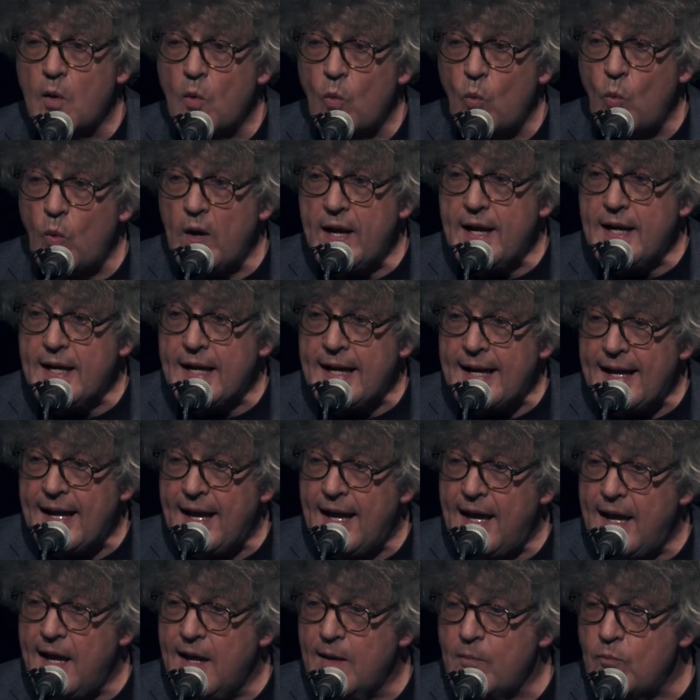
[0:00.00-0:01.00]
We
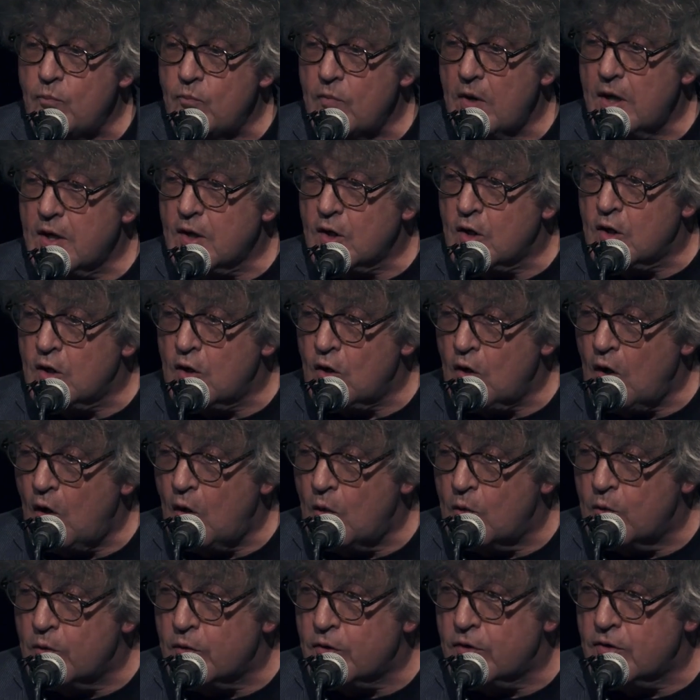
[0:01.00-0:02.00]
came
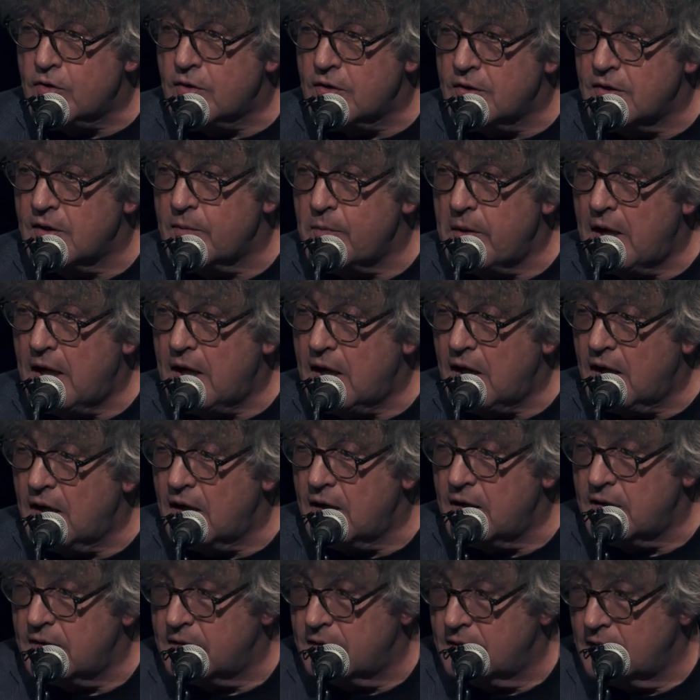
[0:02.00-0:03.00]
close to making
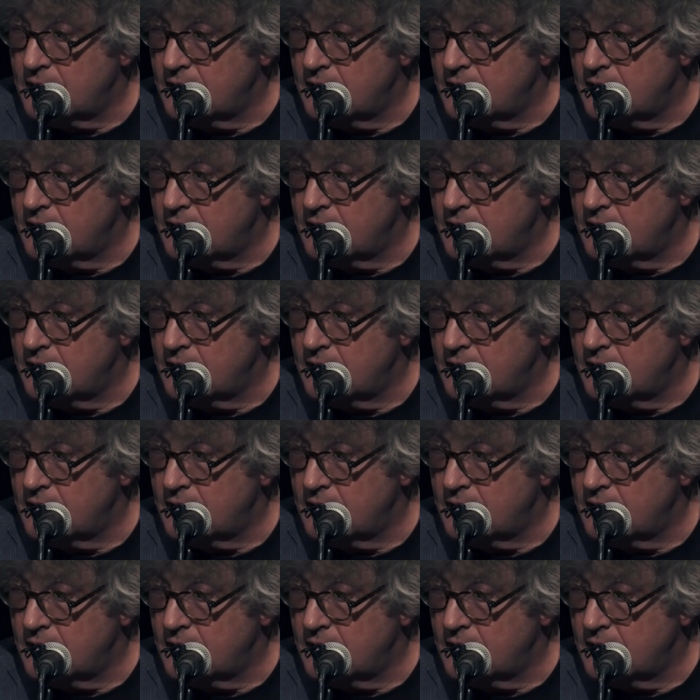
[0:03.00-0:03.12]
it